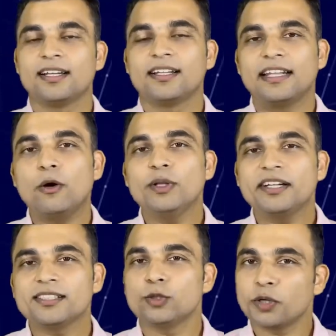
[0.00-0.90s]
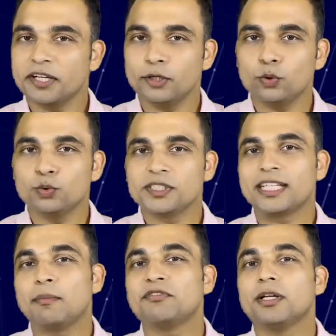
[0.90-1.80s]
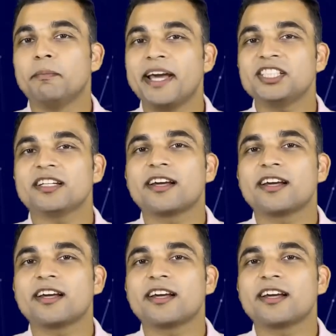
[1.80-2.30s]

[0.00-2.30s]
Now let us look into some of the major